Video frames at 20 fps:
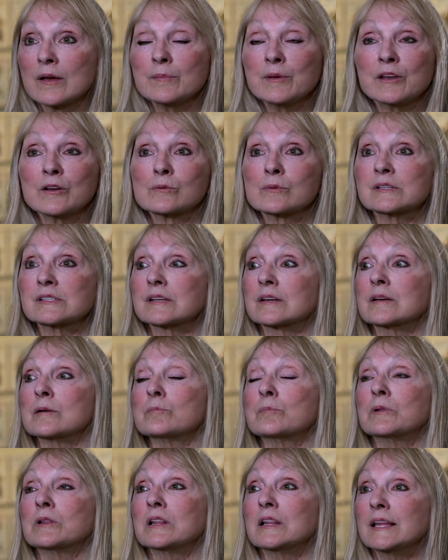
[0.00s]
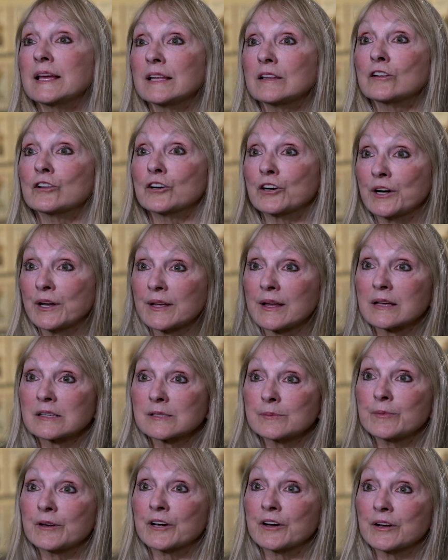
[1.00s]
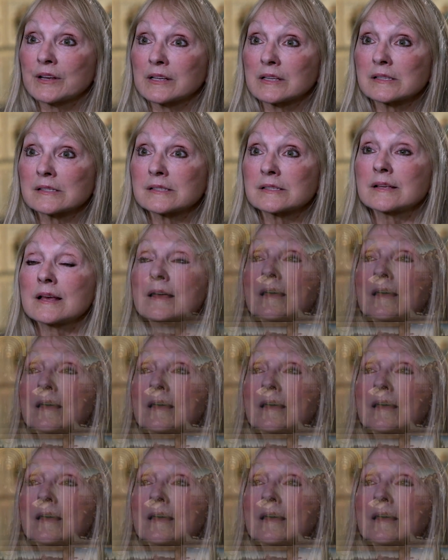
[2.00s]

I mean, it was a complete learning experience.